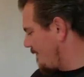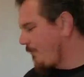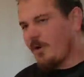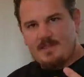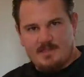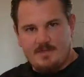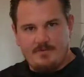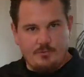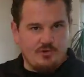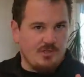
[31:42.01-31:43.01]
For us, this is
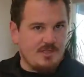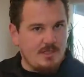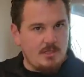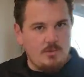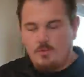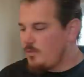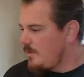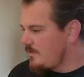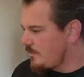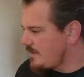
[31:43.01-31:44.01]
version 2.
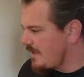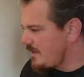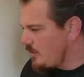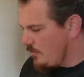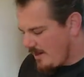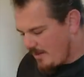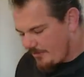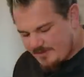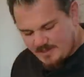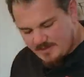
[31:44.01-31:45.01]
So it's got the new
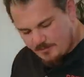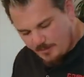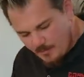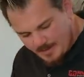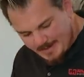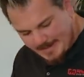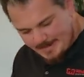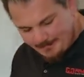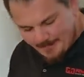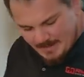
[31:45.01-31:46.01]
AR631 in
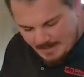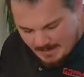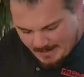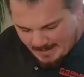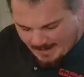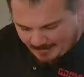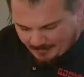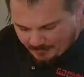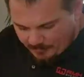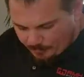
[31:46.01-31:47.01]
it. And
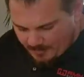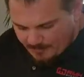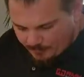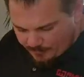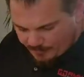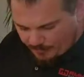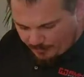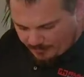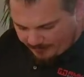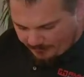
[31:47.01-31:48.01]
the reason we're
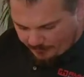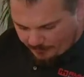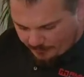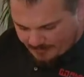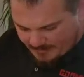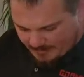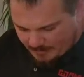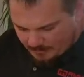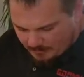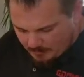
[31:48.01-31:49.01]
starting with the vertical
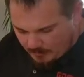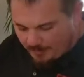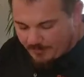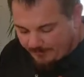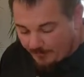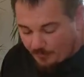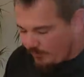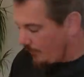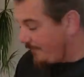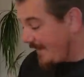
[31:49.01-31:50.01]
tin, the
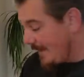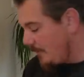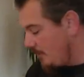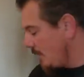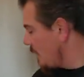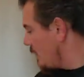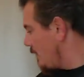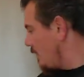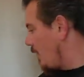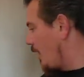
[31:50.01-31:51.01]
vertical thin
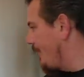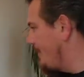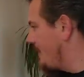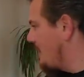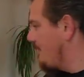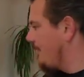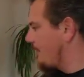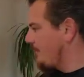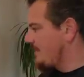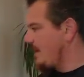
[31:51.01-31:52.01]
on the
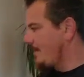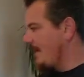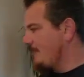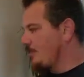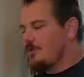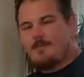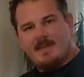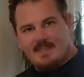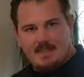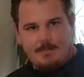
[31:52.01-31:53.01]
vertical stabilizer is
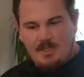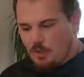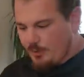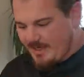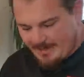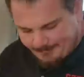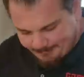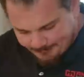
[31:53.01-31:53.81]
because that's to be glued in.